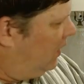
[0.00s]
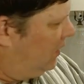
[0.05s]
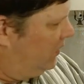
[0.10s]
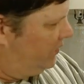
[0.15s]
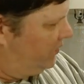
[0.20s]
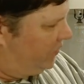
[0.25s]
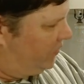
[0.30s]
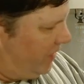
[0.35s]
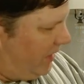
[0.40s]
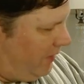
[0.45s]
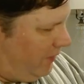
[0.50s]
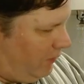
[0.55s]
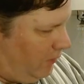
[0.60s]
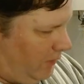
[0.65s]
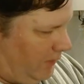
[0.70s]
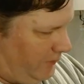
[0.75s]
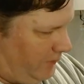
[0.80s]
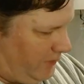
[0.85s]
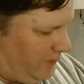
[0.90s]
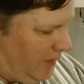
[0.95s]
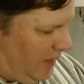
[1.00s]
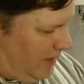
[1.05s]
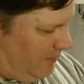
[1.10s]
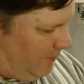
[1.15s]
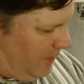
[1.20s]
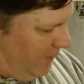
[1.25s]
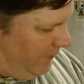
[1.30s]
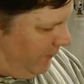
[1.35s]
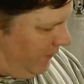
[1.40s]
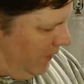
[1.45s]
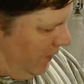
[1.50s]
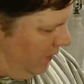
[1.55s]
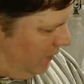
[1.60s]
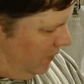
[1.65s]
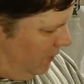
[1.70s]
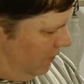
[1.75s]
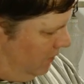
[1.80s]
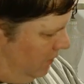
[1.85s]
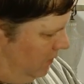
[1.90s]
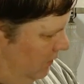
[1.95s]
on sale at the time, I
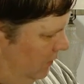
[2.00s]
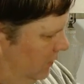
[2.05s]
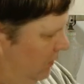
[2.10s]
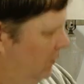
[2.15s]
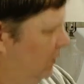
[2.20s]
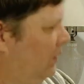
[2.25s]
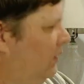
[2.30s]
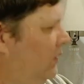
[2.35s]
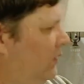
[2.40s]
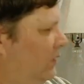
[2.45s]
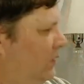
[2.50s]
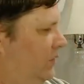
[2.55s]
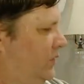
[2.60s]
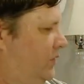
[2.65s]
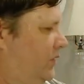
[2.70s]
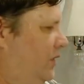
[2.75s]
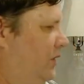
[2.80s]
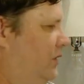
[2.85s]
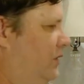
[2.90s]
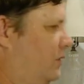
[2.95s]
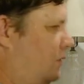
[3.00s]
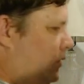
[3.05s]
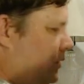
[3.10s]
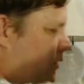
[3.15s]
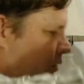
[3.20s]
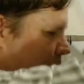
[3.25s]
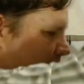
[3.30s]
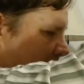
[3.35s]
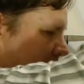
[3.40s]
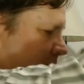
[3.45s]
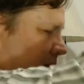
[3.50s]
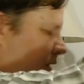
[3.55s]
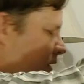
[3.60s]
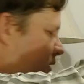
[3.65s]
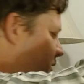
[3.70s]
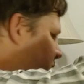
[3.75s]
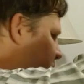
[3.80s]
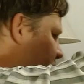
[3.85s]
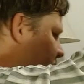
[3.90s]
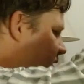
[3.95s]
think. So
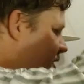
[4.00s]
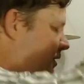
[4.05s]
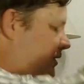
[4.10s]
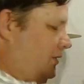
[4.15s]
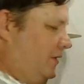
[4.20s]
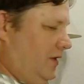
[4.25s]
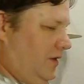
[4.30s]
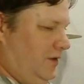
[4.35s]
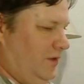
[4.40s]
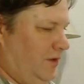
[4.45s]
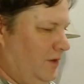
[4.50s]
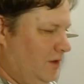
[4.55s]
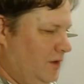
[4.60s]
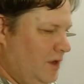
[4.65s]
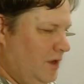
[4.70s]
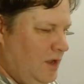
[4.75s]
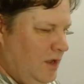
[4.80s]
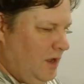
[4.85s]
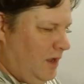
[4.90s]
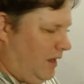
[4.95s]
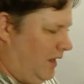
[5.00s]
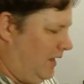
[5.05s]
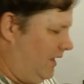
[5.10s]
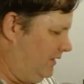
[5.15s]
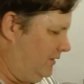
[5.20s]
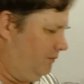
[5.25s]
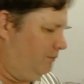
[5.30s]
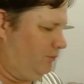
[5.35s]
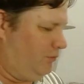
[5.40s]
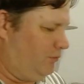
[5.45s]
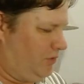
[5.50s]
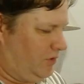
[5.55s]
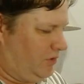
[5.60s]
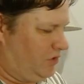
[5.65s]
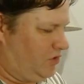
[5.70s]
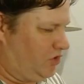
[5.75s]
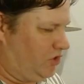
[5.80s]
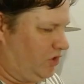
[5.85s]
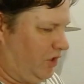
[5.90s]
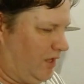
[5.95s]
okay, I had to
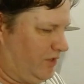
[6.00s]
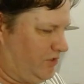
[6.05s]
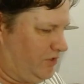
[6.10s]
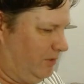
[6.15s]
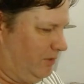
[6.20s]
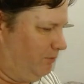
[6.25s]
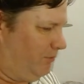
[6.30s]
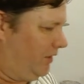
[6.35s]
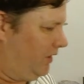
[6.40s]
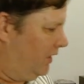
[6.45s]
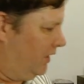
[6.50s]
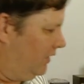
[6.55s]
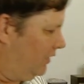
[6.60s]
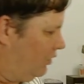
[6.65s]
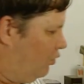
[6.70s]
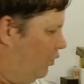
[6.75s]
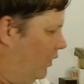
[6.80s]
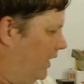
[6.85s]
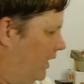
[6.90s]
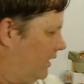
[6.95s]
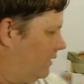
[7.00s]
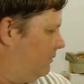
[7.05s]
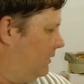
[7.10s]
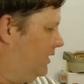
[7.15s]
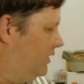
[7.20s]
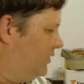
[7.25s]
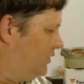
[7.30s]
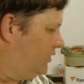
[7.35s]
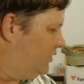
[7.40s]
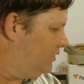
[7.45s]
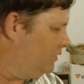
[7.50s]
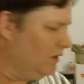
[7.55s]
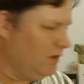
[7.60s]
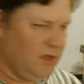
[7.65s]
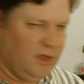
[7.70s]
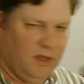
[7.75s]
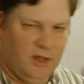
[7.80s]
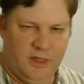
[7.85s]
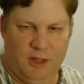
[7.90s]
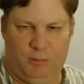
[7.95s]
slot something in quick because
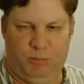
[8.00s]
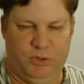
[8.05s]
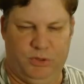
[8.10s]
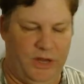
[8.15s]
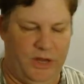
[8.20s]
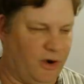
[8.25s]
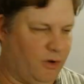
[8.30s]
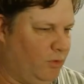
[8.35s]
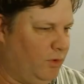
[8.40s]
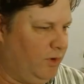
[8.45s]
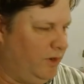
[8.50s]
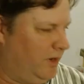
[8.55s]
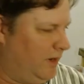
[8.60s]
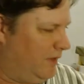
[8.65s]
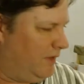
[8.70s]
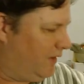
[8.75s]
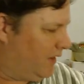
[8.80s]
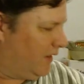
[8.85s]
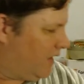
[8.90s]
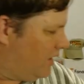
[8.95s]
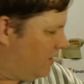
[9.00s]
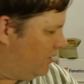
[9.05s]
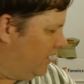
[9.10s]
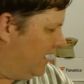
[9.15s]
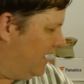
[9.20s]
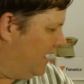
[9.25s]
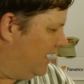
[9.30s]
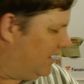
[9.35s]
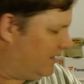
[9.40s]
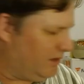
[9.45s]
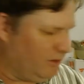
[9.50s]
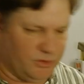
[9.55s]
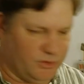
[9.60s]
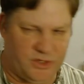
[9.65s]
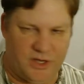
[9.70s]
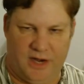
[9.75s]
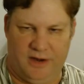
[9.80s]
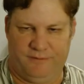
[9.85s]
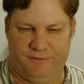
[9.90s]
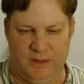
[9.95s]
the Blair one I think I already had, and it
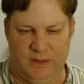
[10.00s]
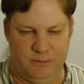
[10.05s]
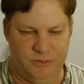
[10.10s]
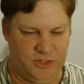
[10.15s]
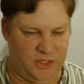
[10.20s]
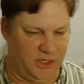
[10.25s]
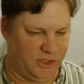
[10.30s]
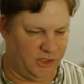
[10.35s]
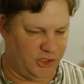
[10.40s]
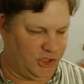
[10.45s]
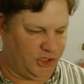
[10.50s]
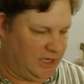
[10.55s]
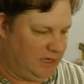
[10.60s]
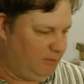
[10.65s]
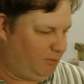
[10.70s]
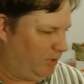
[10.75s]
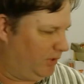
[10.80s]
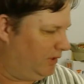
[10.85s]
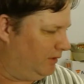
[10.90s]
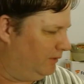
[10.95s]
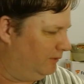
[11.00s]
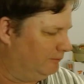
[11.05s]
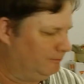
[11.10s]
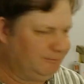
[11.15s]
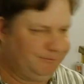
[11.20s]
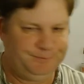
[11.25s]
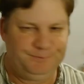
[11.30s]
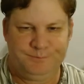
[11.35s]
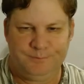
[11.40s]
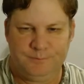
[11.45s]
was kind of flimsy and cheap. And